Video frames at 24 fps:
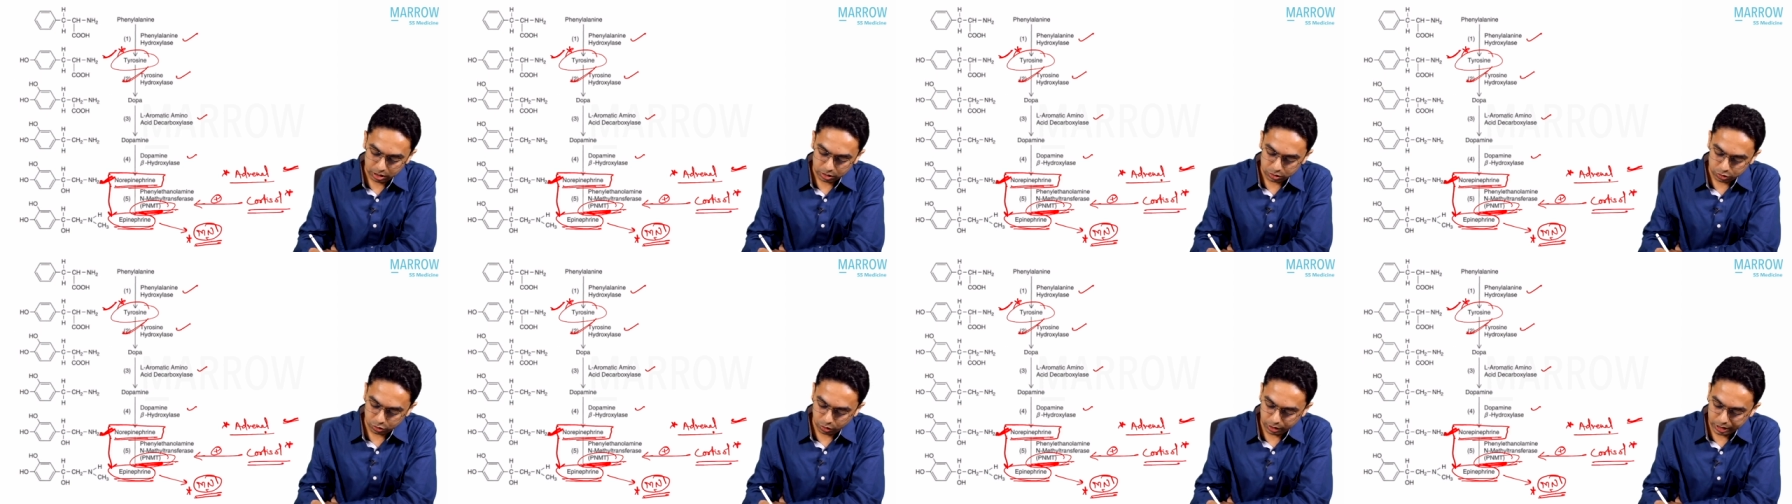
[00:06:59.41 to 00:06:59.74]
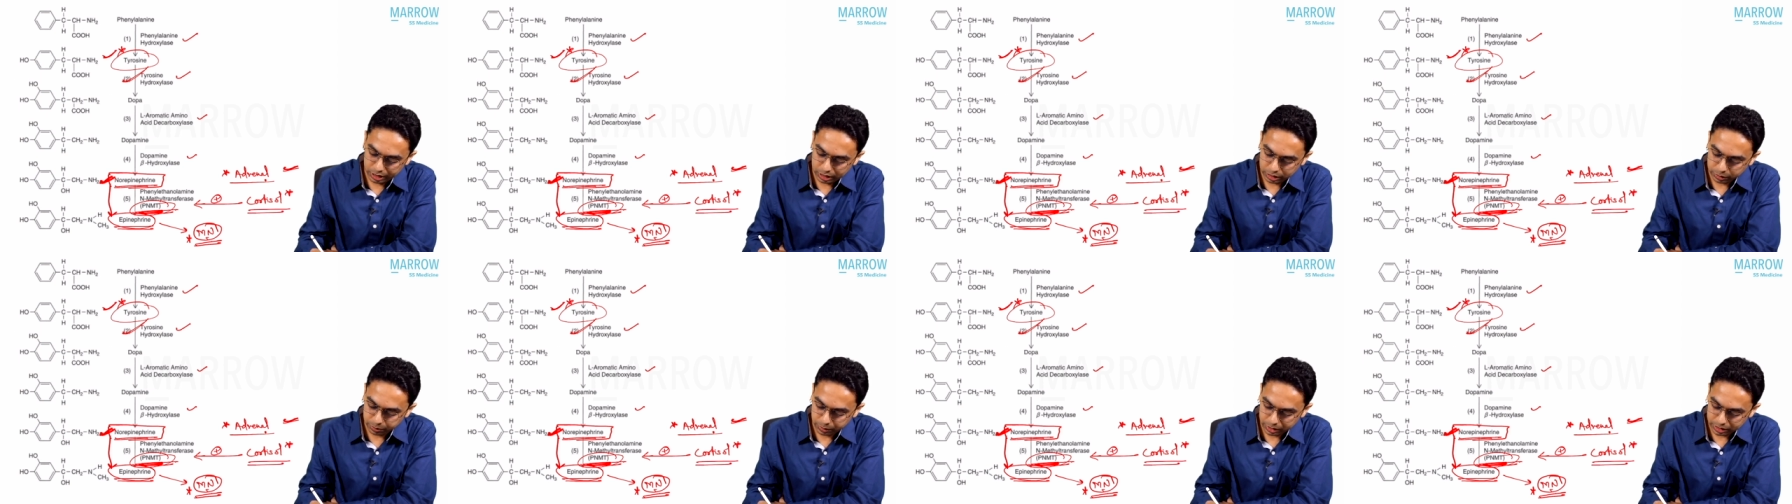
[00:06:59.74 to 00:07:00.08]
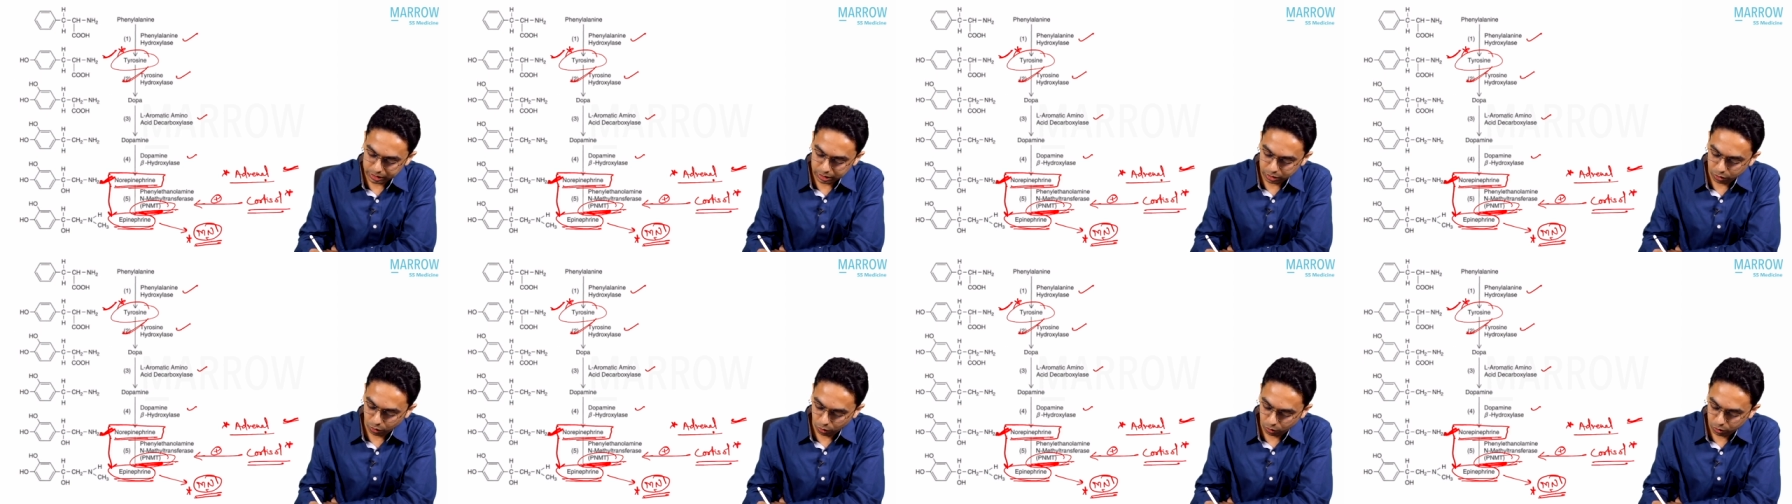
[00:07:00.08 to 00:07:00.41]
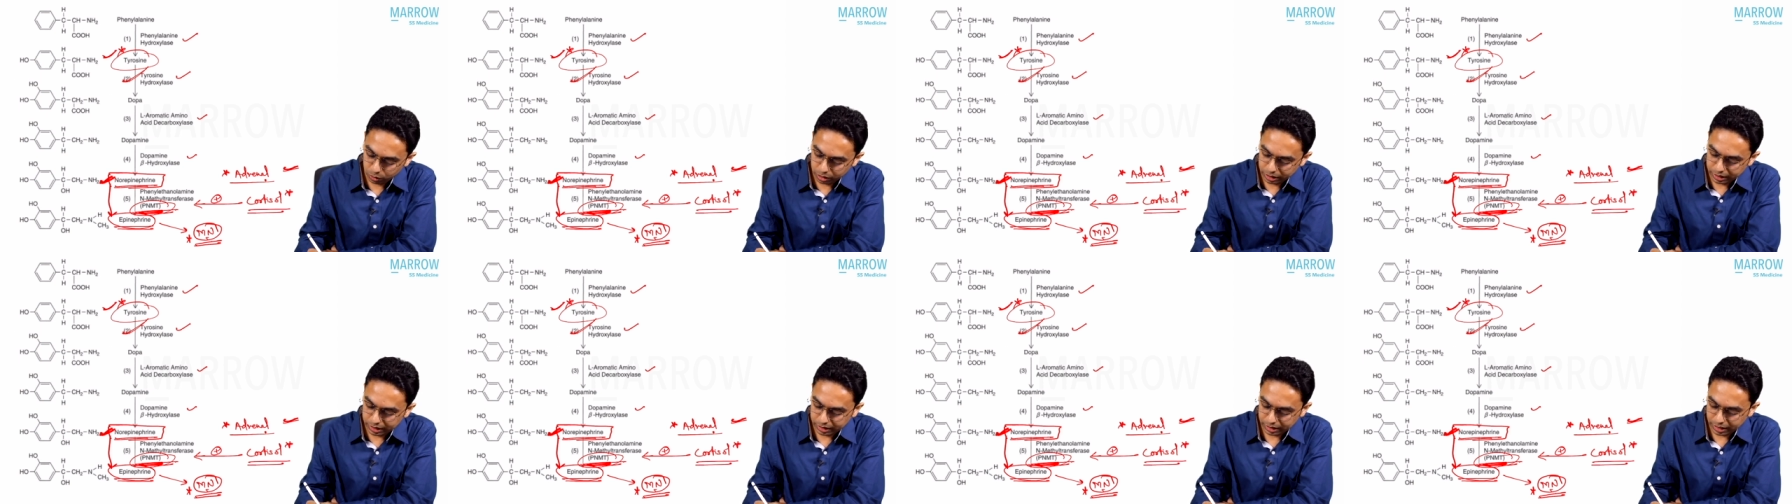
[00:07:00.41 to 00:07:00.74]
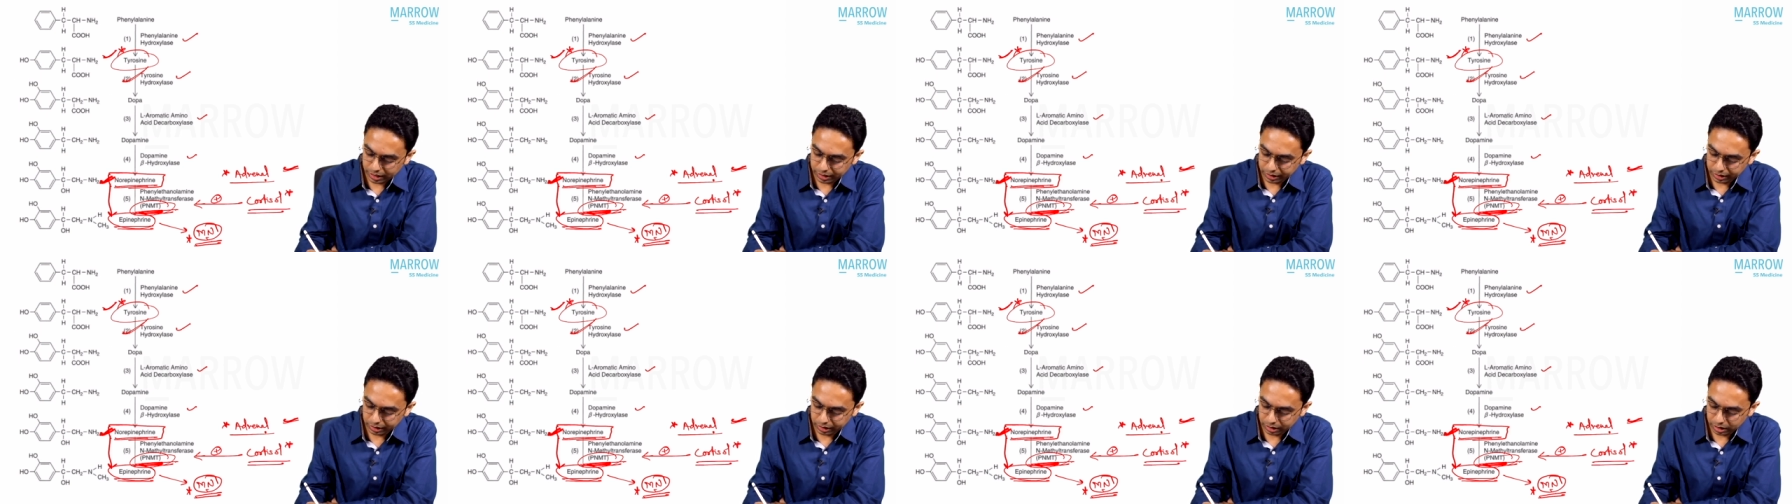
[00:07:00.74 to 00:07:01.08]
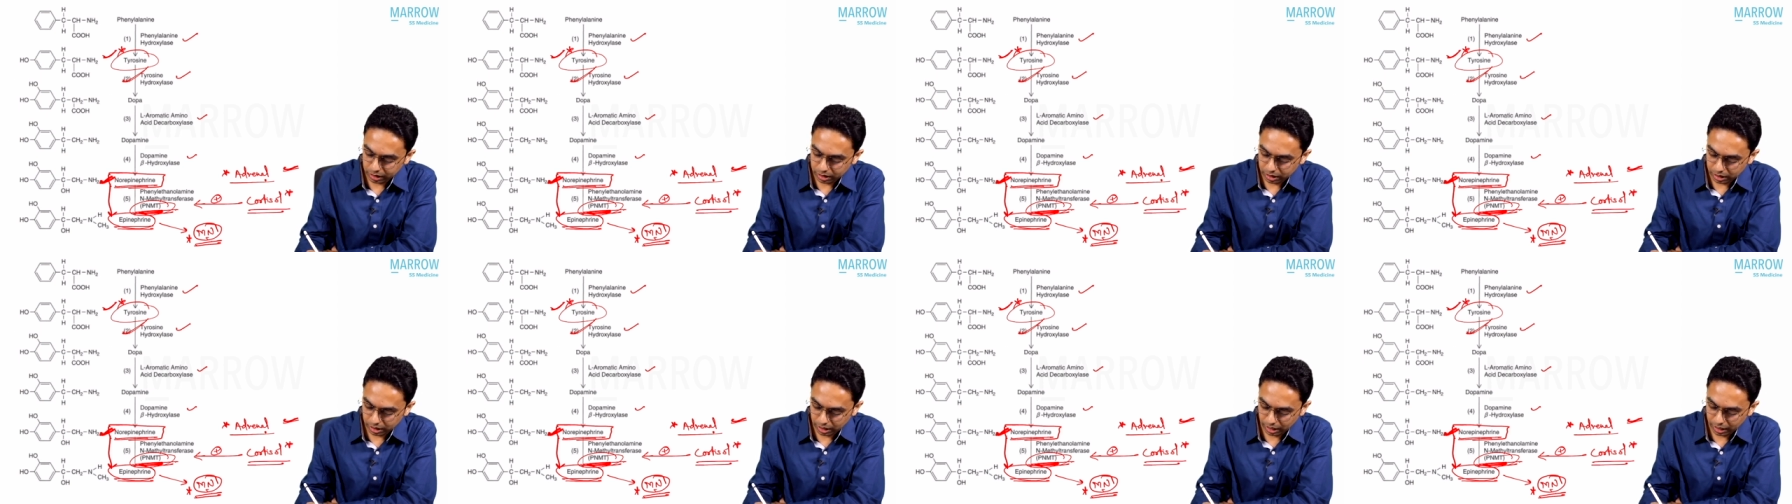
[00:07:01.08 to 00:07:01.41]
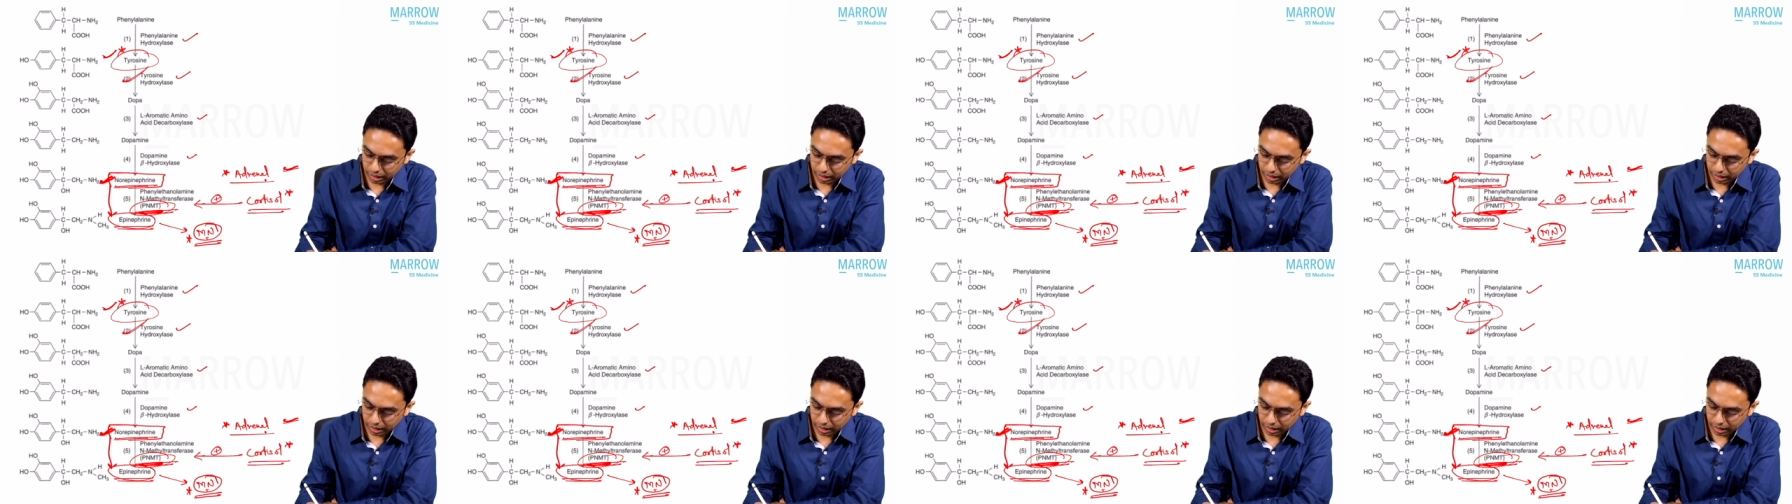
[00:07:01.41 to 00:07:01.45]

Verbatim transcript: So it is present only in adrenal